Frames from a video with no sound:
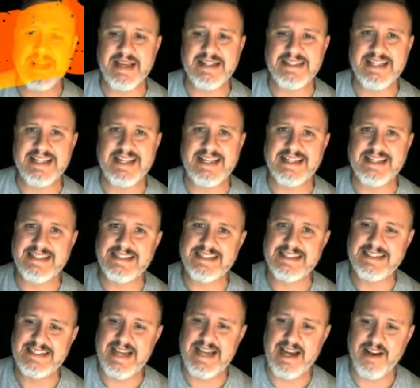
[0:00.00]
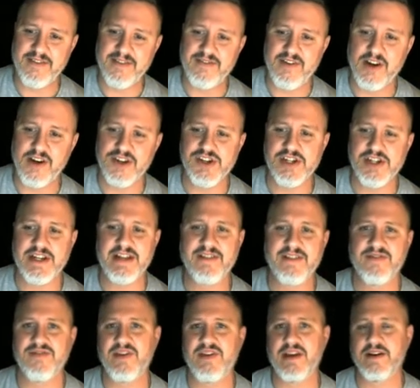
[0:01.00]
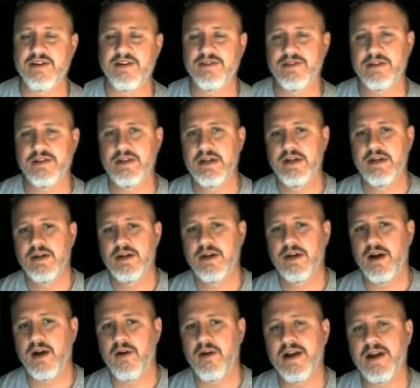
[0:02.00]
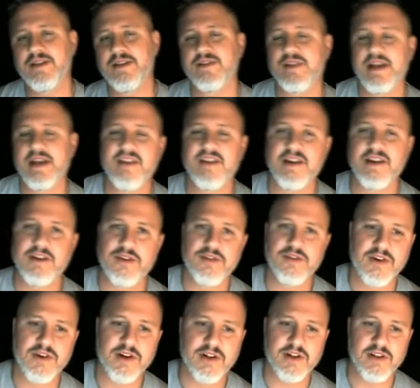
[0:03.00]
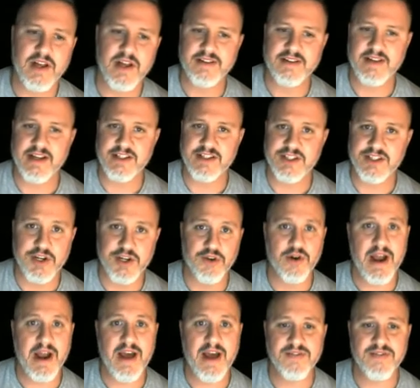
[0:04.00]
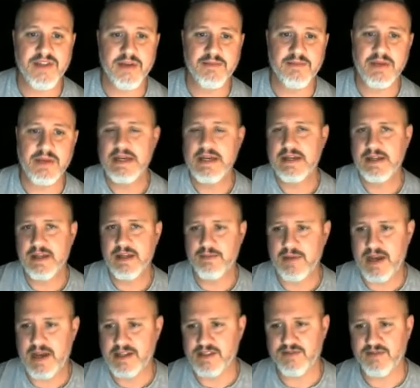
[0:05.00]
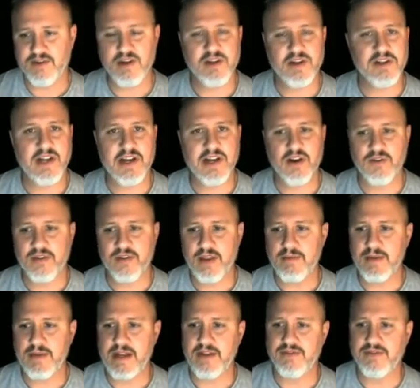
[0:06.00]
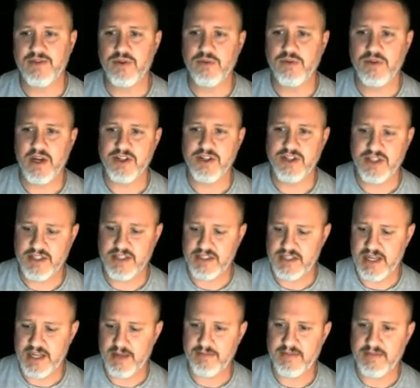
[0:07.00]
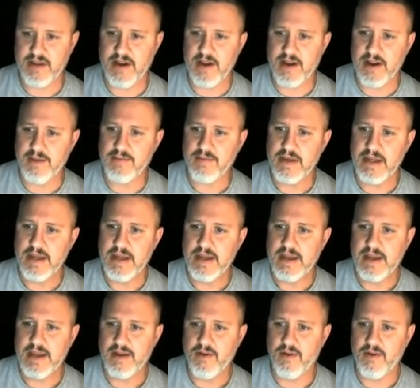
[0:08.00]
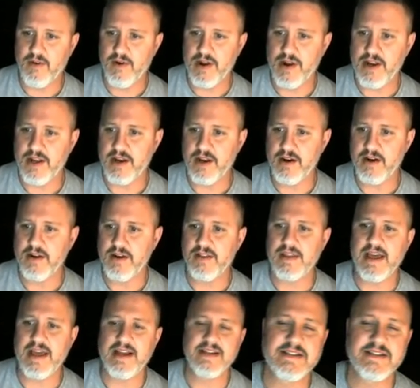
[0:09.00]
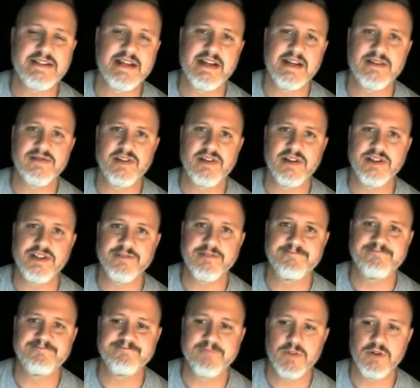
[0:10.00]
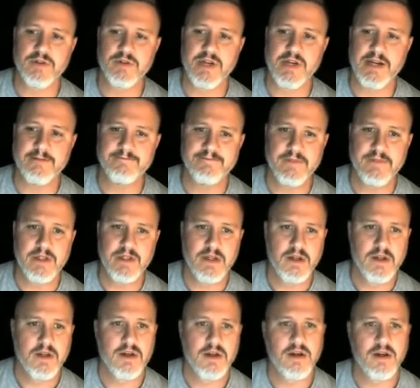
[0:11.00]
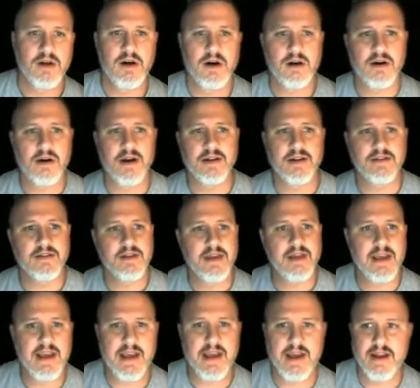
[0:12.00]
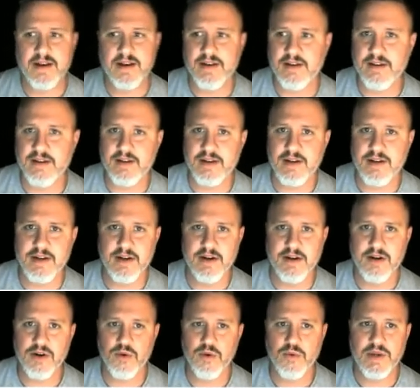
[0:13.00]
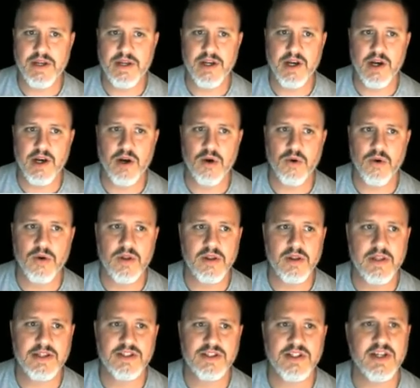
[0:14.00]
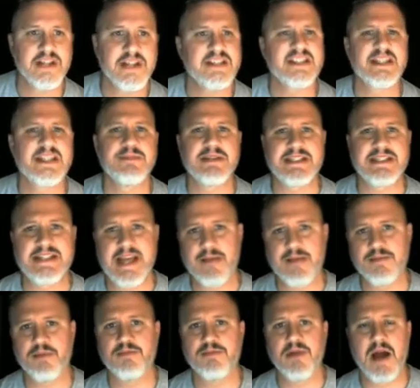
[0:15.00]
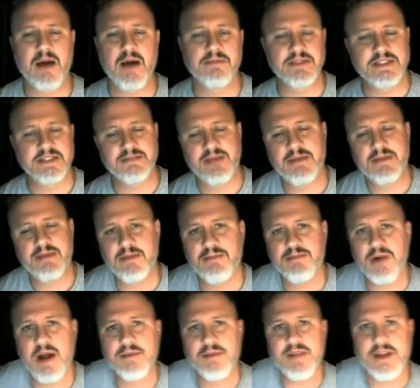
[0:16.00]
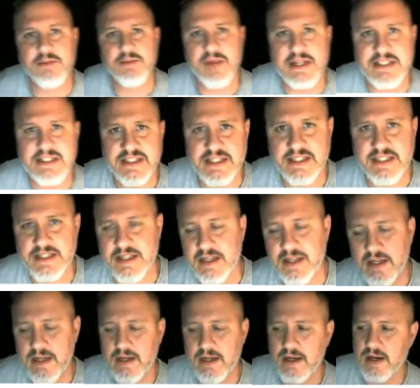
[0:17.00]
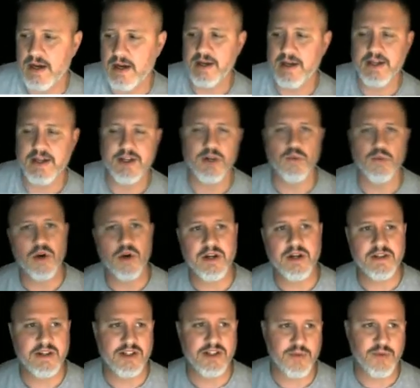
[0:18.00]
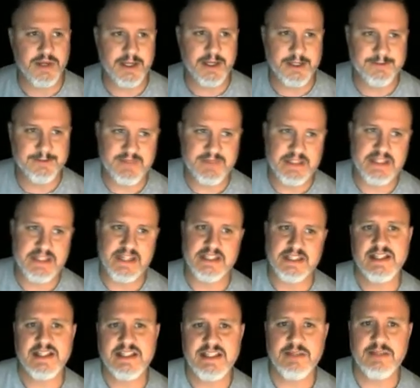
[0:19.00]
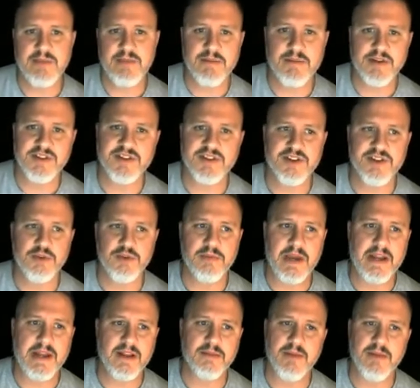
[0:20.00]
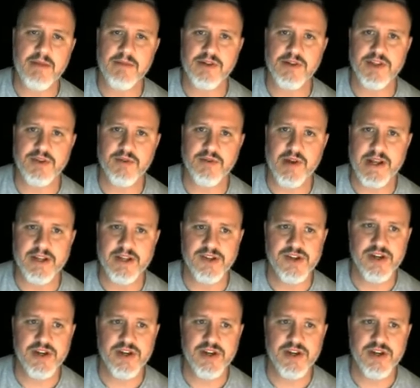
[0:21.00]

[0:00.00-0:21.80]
that it is not a function, it failed. All right, so that's how you do the vertical line test. You graph them, you pass a vertical line over them, and if two touch at the same time, right here, that is a function. Okay? All right, and here we go. Let's look at some example problems, maybe a problem that you might see in your work this week. It says list the members of the domain and members of the range,